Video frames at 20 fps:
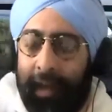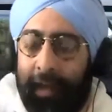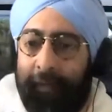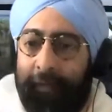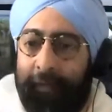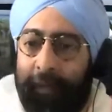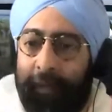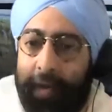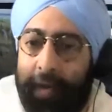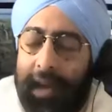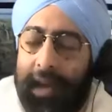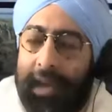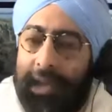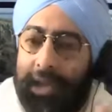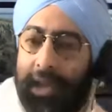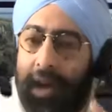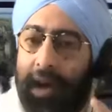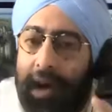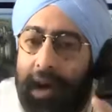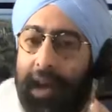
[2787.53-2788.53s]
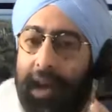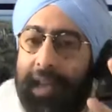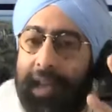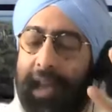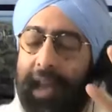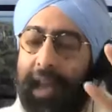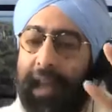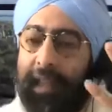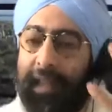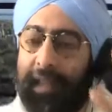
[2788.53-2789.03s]
Focus on
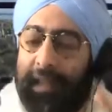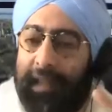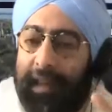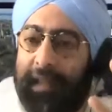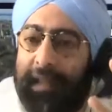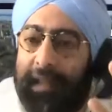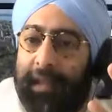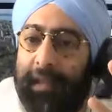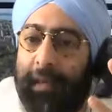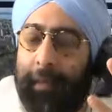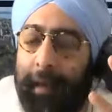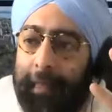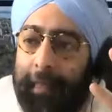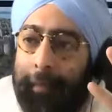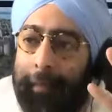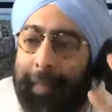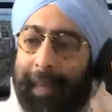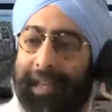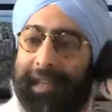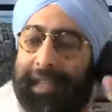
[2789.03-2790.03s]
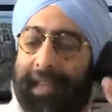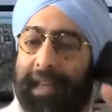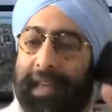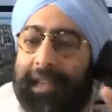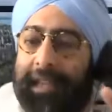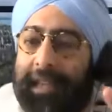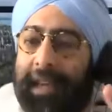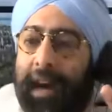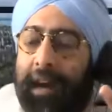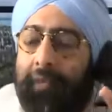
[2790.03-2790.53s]
the
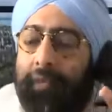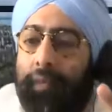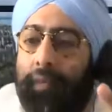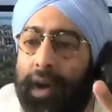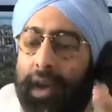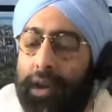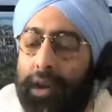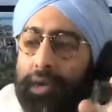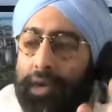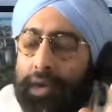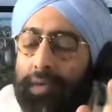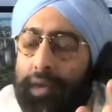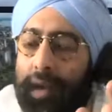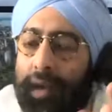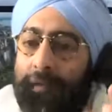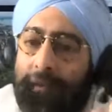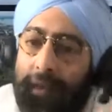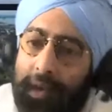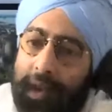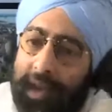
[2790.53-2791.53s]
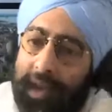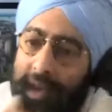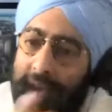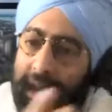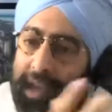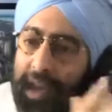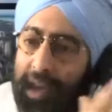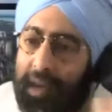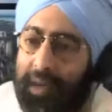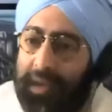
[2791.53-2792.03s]
business of what you're doing. Focus
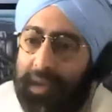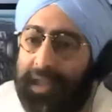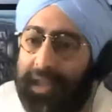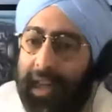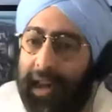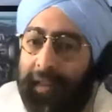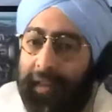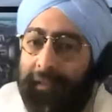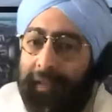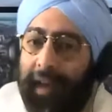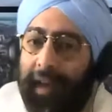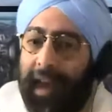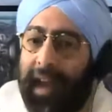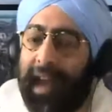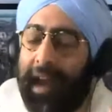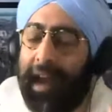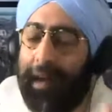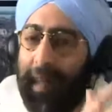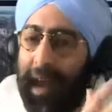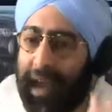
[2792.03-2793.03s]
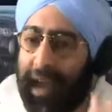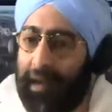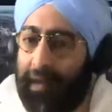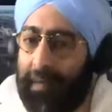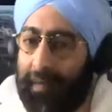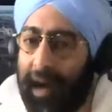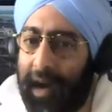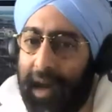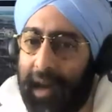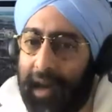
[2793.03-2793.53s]
on the old stuff and make your
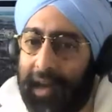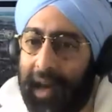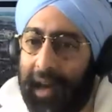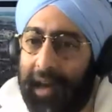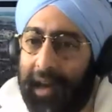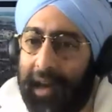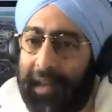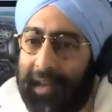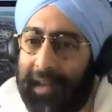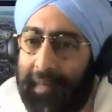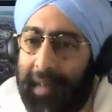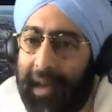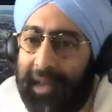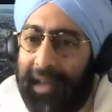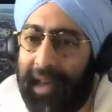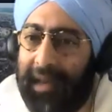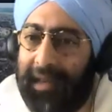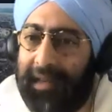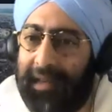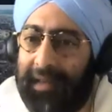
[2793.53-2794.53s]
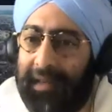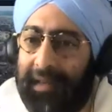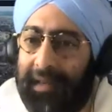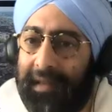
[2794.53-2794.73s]
money, Teddy. Does that make sense?